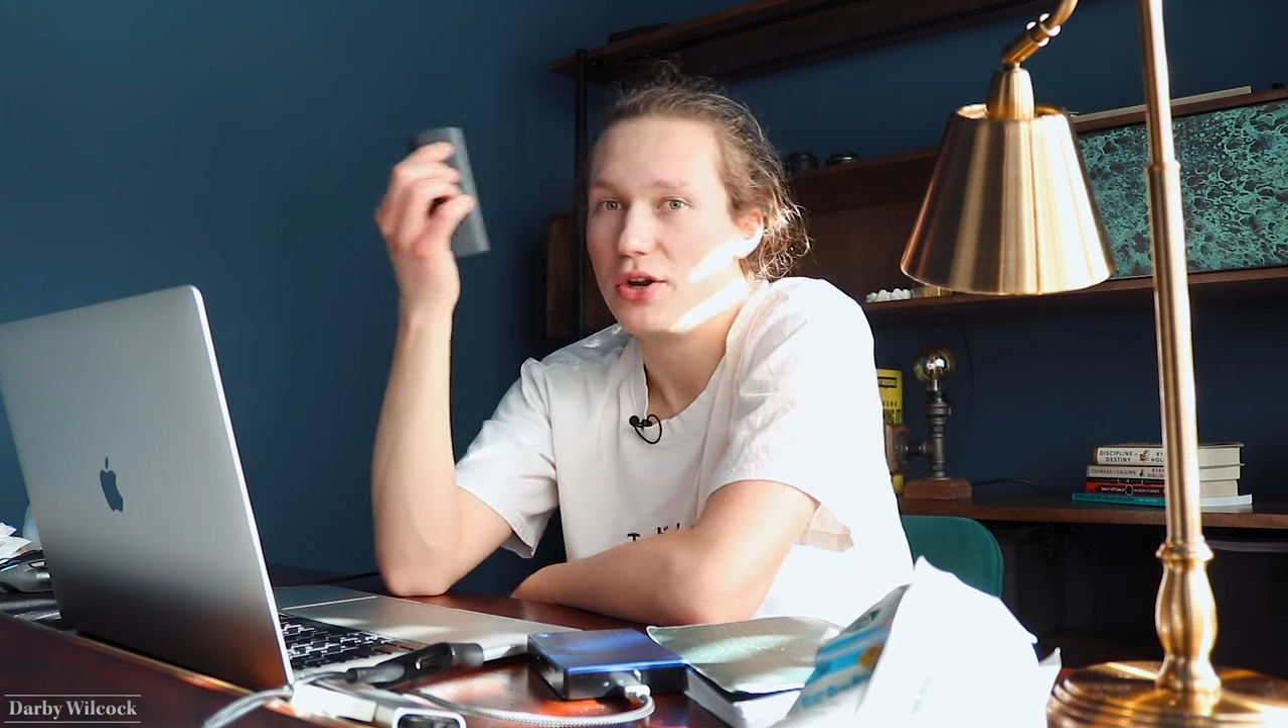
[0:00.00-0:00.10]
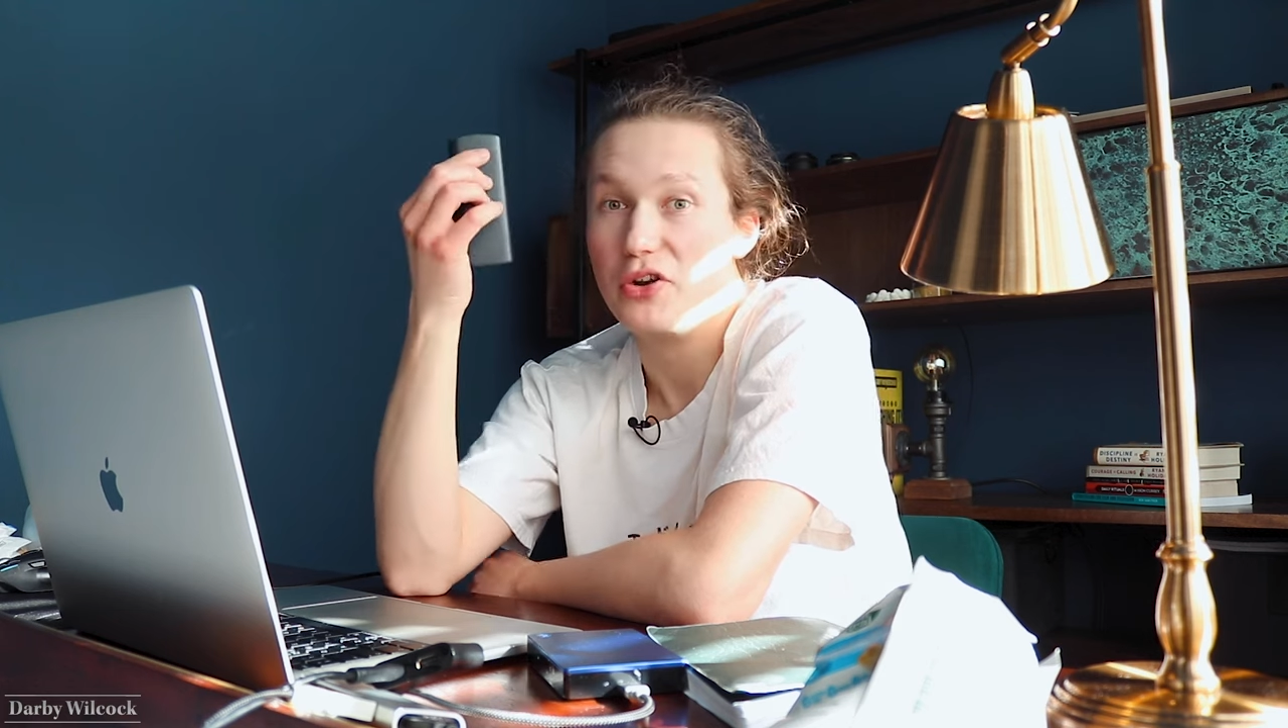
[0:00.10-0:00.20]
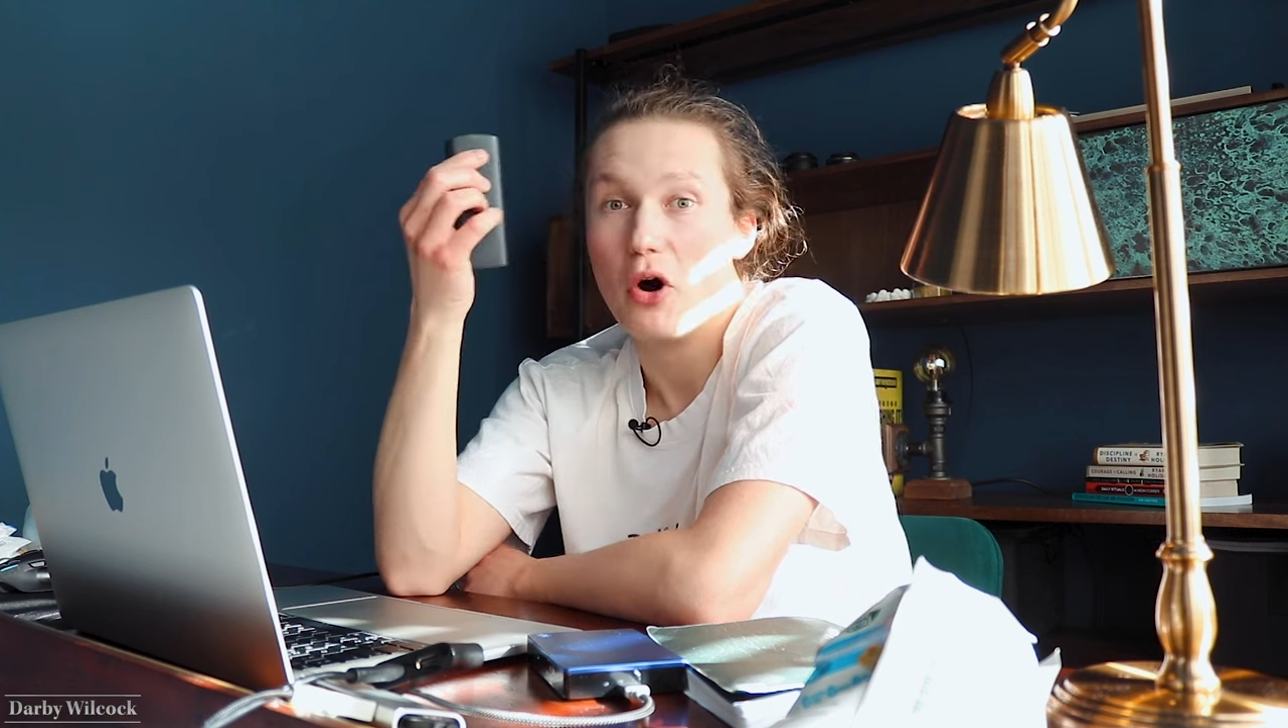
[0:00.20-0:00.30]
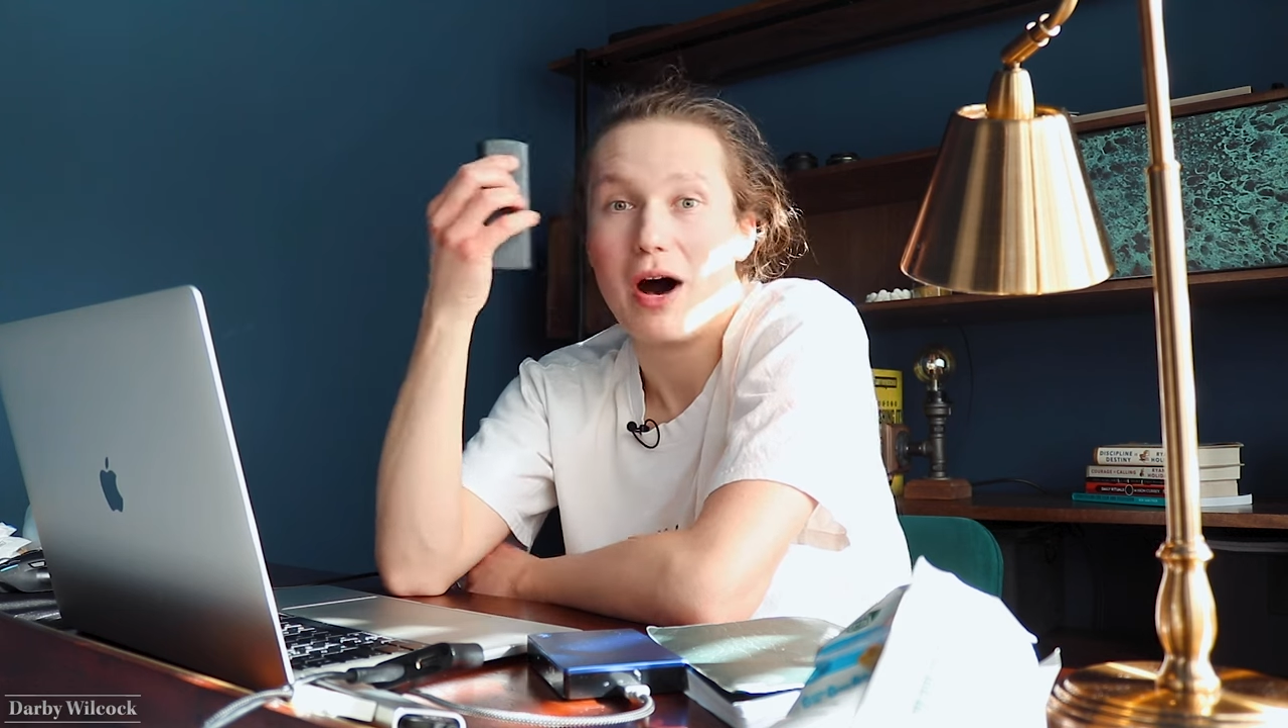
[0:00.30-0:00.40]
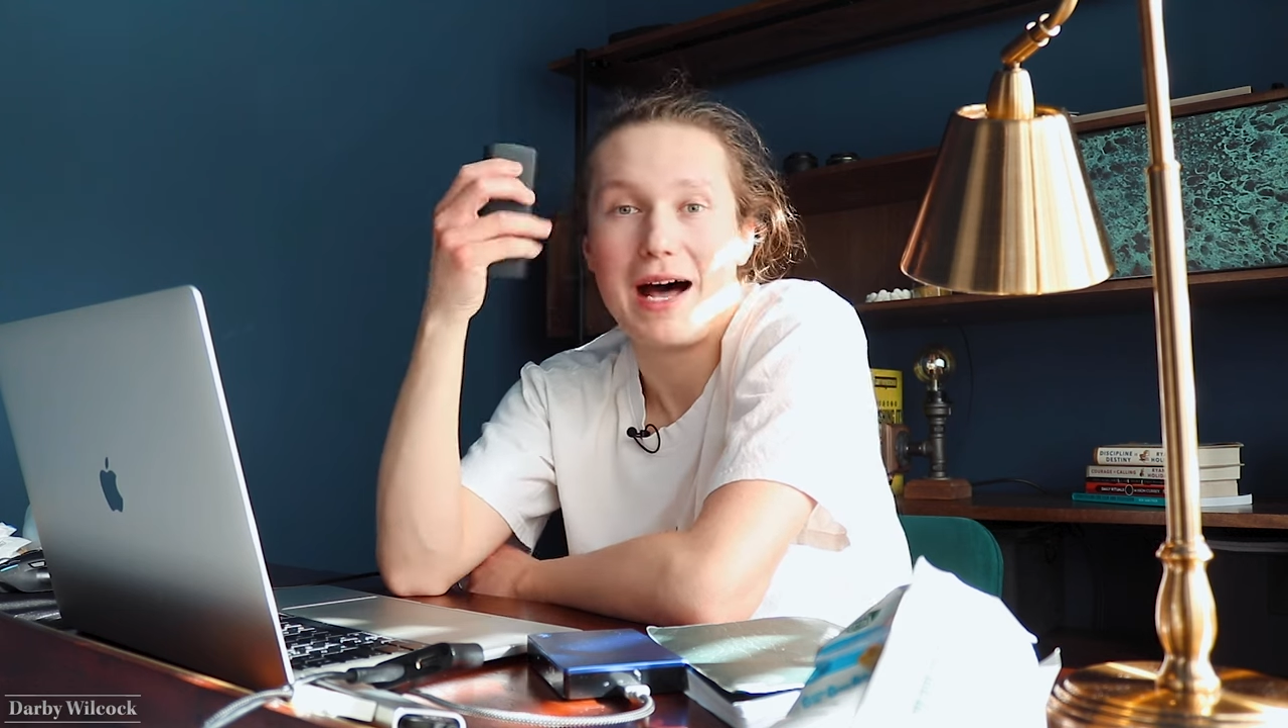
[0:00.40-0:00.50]

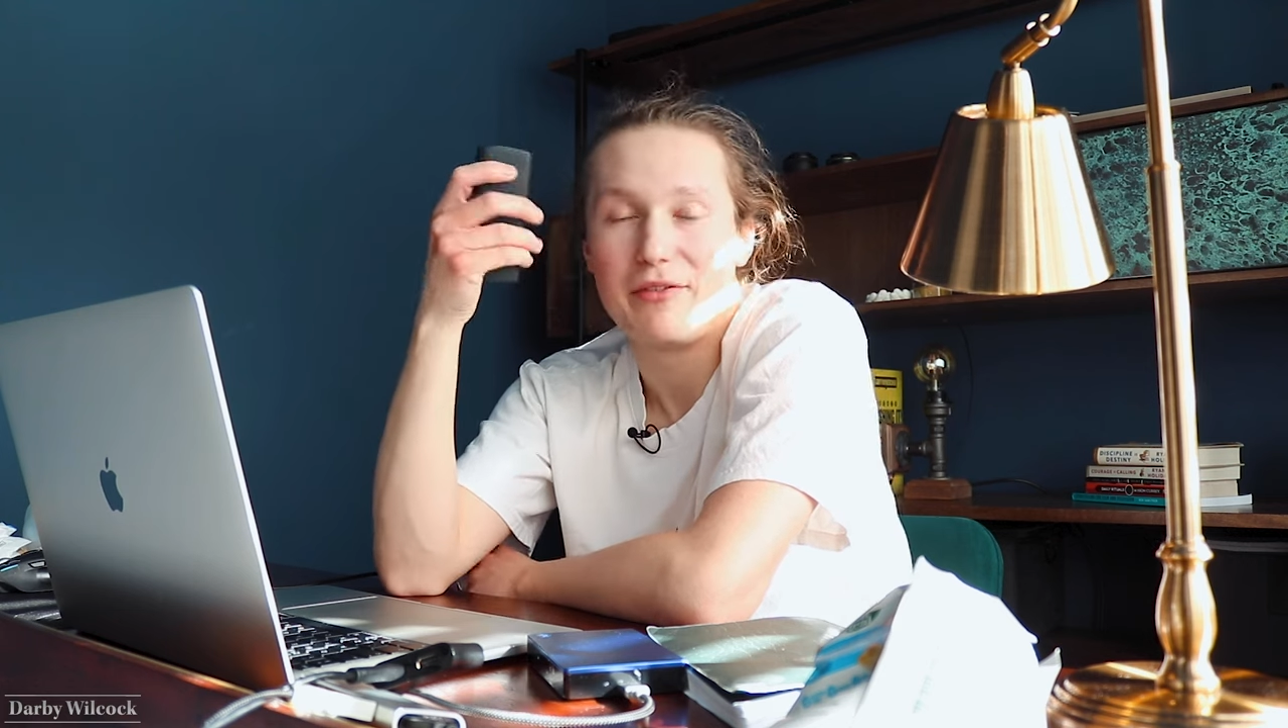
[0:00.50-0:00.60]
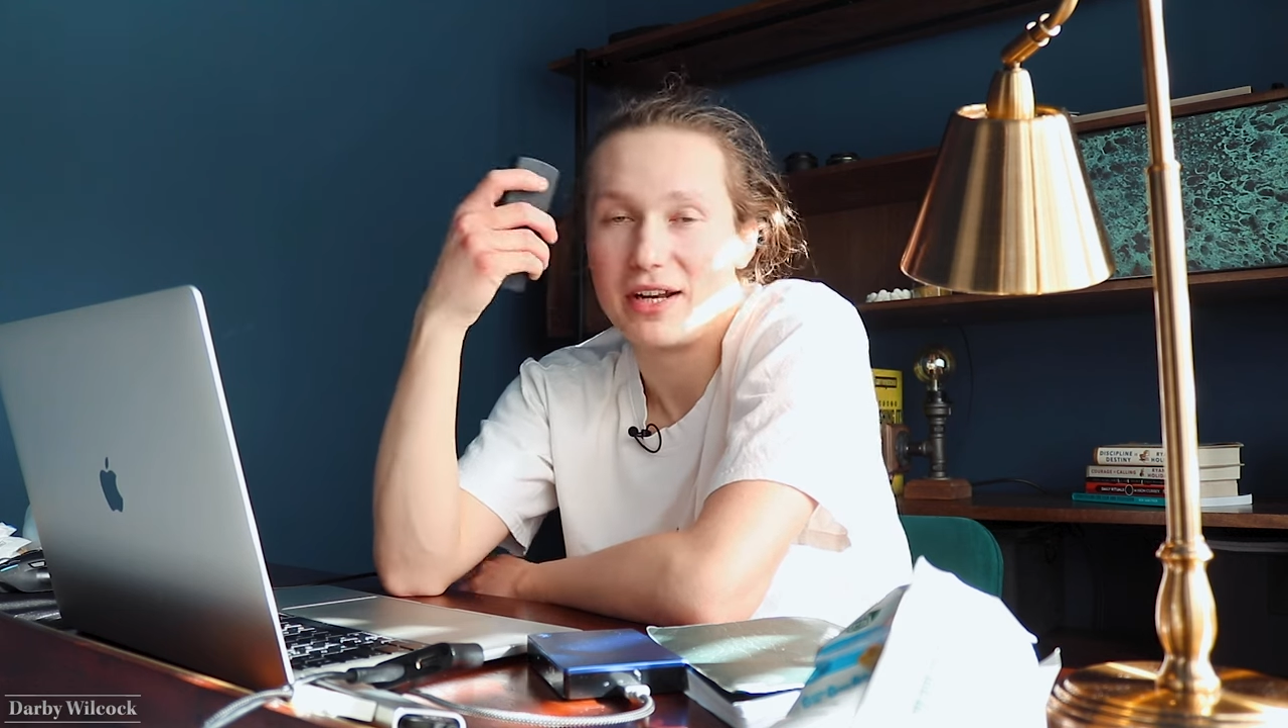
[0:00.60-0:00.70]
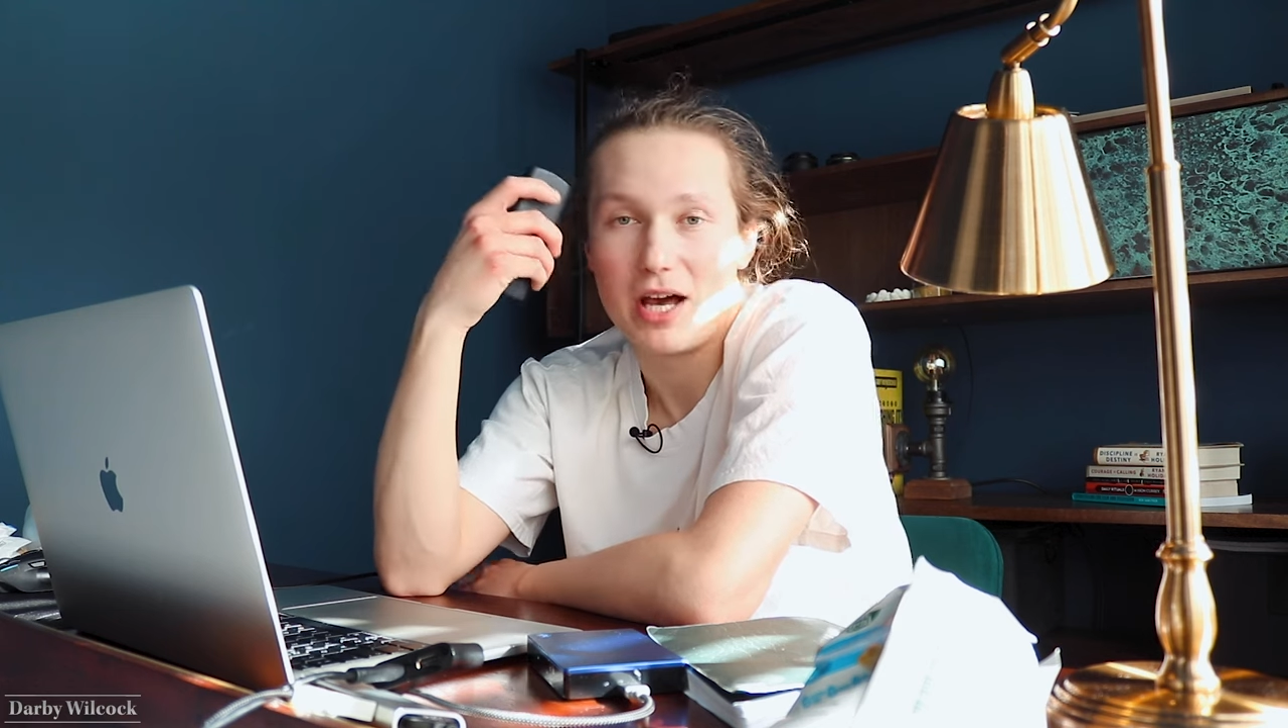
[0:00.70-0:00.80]
not having